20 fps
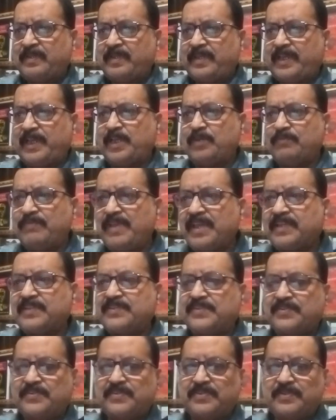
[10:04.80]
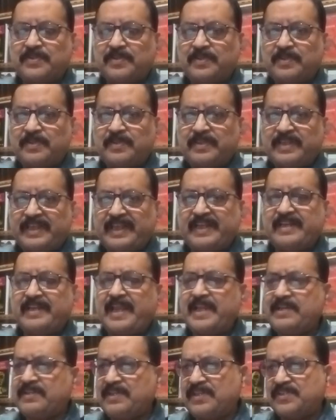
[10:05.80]
Invixt in
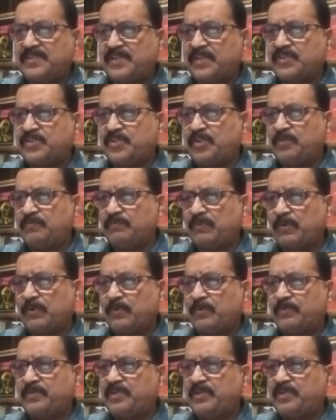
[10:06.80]
1964